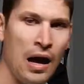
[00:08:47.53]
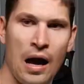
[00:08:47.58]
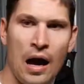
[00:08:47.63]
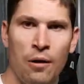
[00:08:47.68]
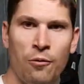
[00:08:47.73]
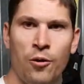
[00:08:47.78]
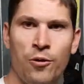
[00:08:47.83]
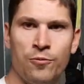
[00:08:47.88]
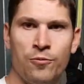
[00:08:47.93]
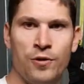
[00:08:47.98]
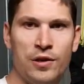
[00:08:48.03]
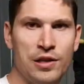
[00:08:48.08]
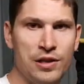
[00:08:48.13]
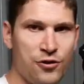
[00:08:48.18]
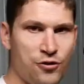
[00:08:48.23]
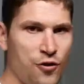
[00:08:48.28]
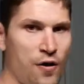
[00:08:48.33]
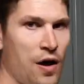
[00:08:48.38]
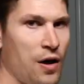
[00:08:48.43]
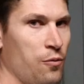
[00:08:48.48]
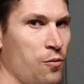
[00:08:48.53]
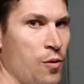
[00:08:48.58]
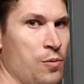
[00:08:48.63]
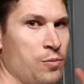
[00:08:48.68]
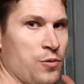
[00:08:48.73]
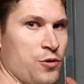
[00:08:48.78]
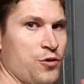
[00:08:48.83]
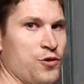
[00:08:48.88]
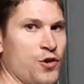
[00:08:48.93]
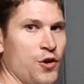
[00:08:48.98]
I won't really try one
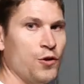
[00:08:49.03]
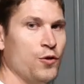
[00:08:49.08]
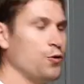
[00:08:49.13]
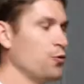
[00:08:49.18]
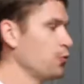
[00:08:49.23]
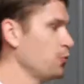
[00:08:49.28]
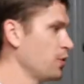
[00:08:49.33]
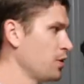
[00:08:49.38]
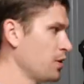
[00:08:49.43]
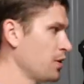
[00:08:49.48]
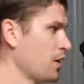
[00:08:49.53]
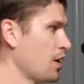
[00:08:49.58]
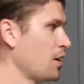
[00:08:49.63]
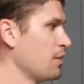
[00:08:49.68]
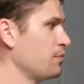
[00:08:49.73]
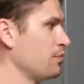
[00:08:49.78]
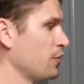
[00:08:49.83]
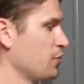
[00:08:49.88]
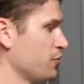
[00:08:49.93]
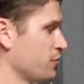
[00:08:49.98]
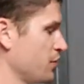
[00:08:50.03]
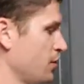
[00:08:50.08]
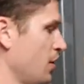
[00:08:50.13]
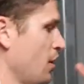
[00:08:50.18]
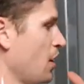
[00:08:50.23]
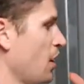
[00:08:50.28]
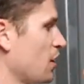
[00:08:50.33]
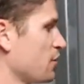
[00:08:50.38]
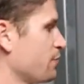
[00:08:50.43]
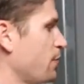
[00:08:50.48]
with two um, because
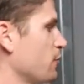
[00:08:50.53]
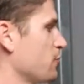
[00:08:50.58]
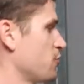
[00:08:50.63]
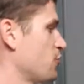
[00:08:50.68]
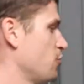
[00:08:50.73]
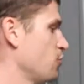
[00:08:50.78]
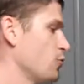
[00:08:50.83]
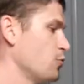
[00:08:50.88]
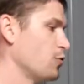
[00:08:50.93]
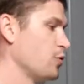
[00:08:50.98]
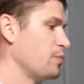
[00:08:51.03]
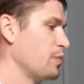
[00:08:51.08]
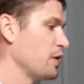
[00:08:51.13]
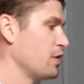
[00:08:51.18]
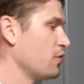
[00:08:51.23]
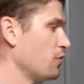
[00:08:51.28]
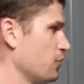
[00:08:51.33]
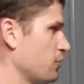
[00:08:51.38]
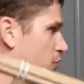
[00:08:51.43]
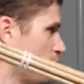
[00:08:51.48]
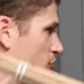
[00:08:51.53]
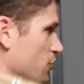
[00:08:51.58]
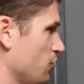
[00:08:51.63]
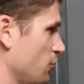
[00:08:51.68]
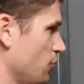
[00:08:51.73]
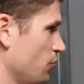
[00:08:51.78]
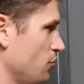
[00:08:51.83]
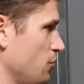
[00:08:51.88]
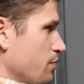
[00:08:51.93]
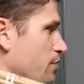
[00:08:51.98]
I suppose two would be good because
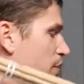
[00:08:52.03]
you,